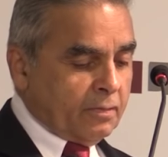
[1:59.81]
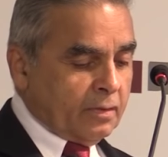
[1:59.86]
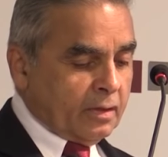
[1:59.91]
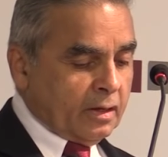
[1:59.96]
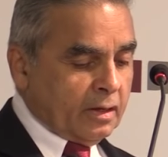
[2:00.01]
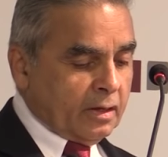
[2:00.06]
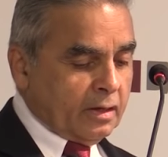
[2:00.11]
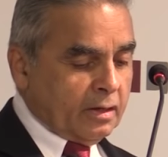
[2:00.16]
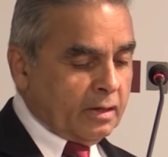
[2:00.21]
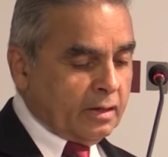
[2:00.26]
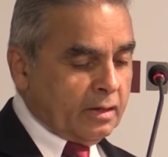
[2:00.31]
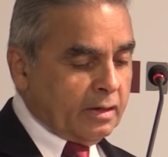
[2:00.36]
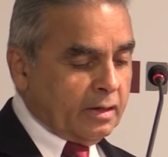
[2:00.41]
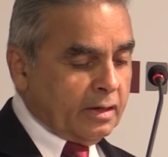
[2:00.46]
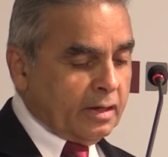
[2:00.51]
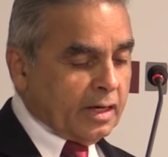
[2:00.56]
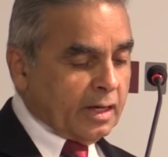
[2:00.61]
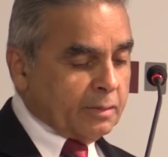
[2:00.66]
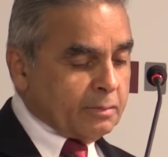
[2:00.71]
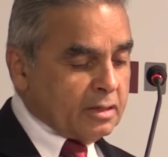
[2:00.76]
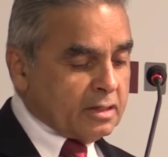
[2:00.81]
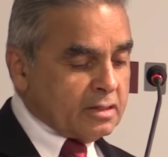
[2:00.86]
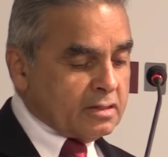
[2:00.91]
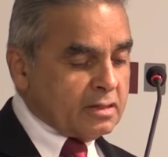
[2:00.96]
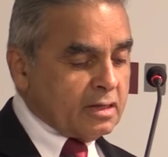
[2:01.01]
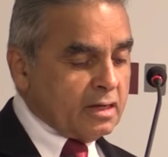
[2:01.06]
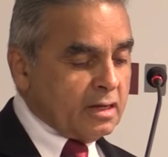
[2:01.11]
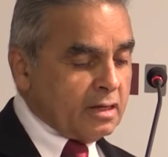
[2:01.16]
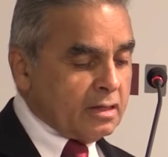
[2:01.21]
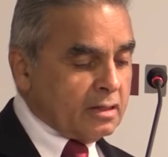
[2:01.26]
And I must
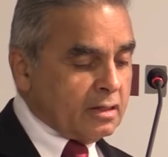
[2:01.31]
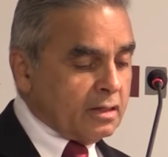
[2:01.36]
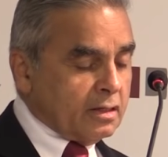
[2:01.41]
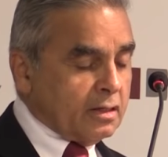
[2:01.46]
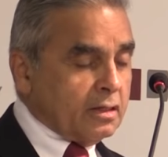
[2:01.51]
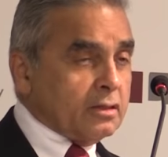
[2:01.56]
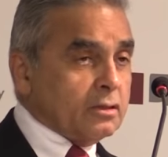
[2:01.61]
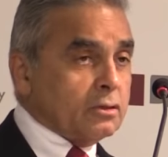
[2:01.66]
say that in